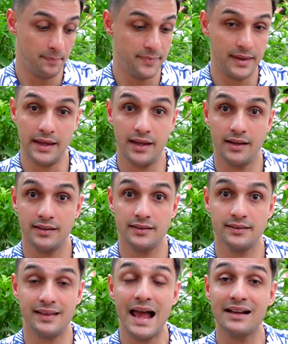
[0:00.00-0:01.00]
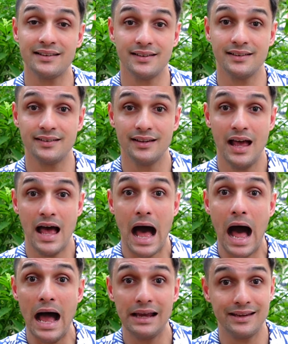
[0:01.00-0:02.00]
the taxes,
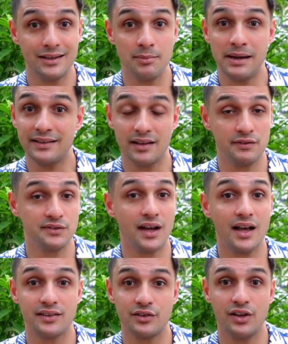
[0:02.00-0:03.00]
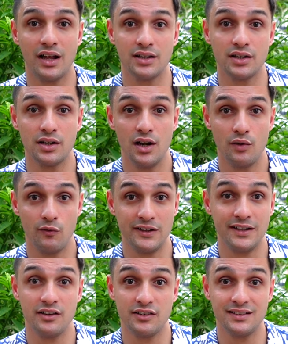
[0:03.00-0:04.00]
I can make $7,000 when
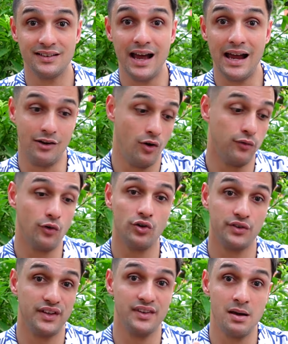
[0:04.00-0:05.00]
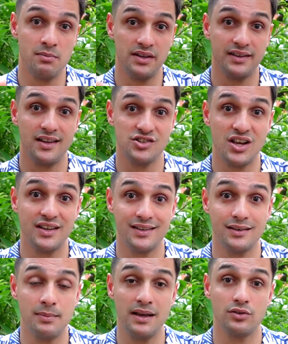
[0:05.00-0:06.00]
I retire. Of course, this number is
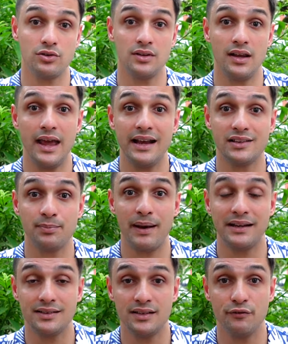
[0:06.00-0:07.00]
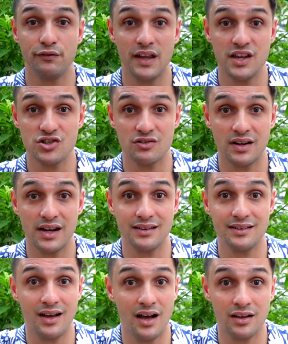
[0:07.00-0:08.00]
adjusted based on expected inflation rate
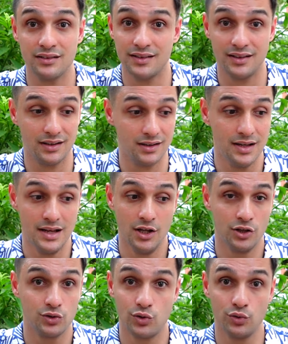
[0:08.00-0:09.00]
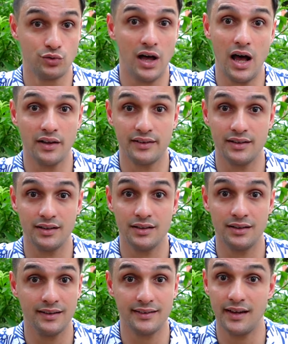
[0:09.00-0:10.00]
until 2000,
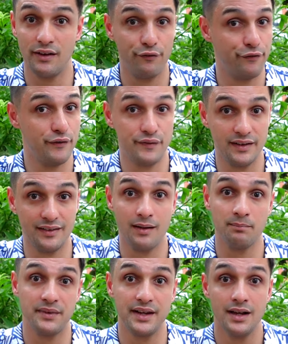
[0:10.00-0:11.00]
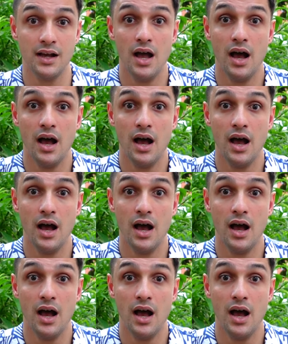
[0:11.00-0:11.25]
let's say 50 something.